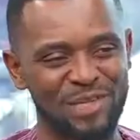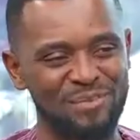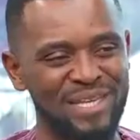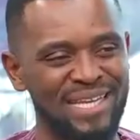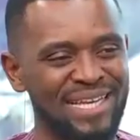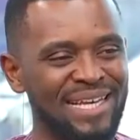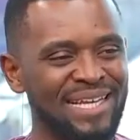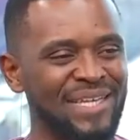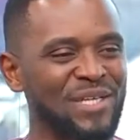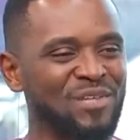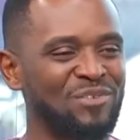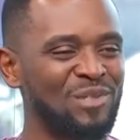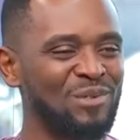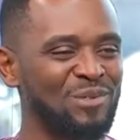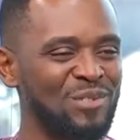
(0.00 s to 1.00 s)
media,
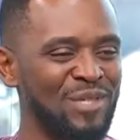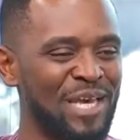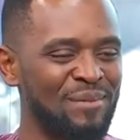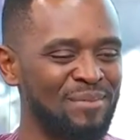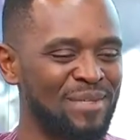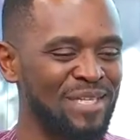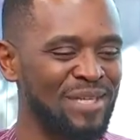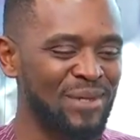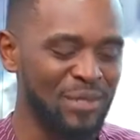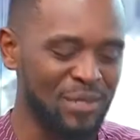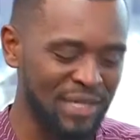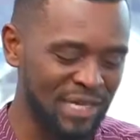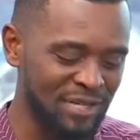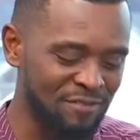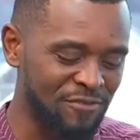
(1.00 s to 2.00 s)
Kelvin Owusu MD, or
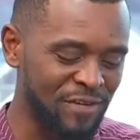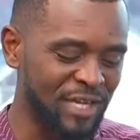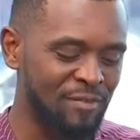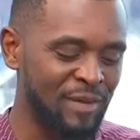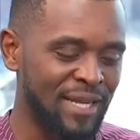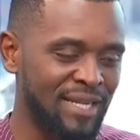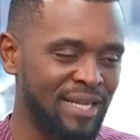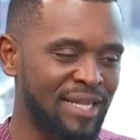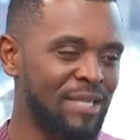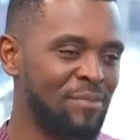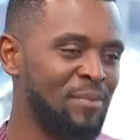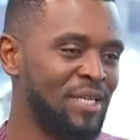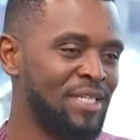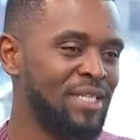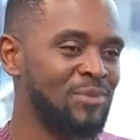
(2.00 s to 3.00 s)
you can find my clinic
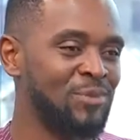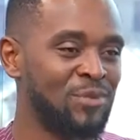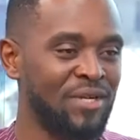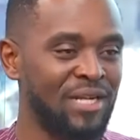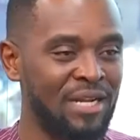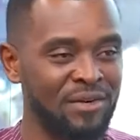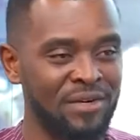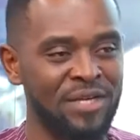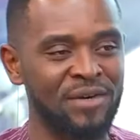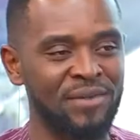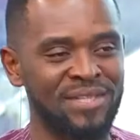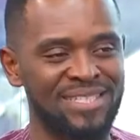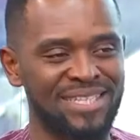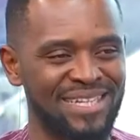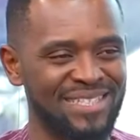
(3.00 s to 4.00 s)
page as well, Claron
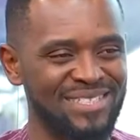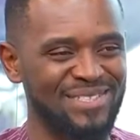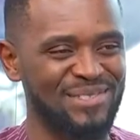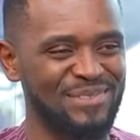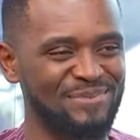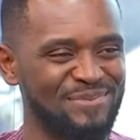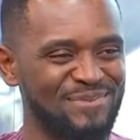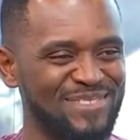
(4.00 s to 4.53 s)
Health International.